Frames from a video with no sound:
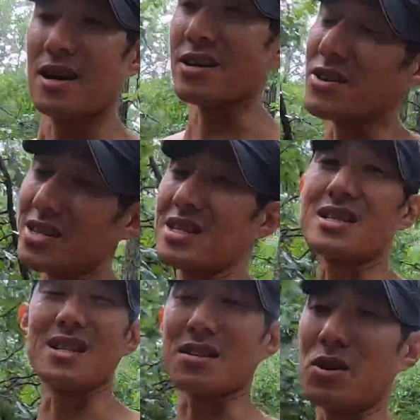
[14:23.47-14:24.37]
You know, it's gonna
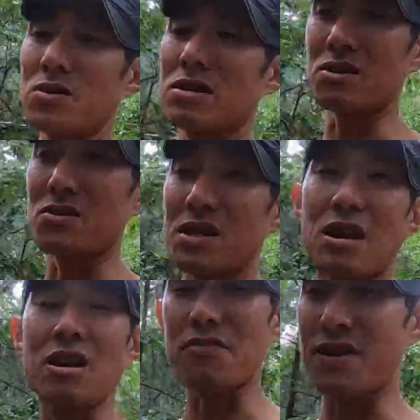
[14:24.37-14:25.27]
get closer to the
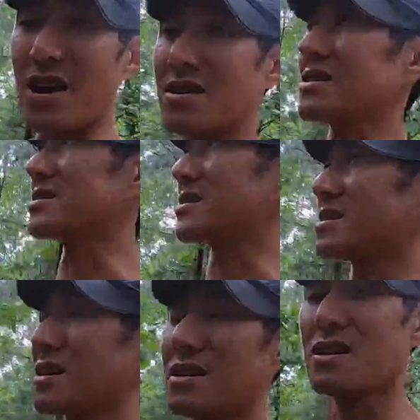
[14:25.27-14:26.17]
cutoff now because
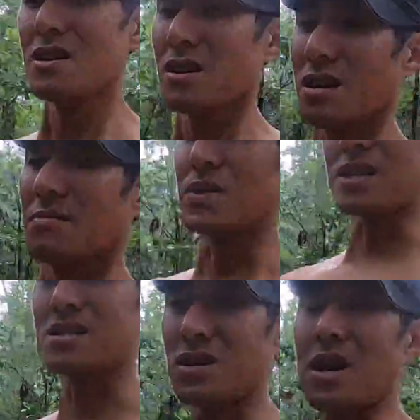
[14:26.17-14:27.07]

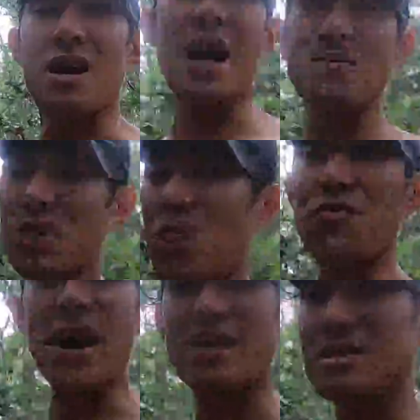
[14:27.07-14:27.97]
I have to go
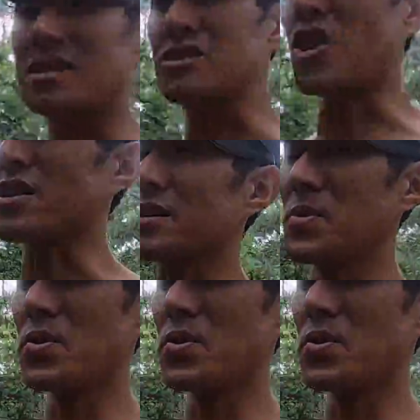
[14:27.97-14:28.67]
faster and jogging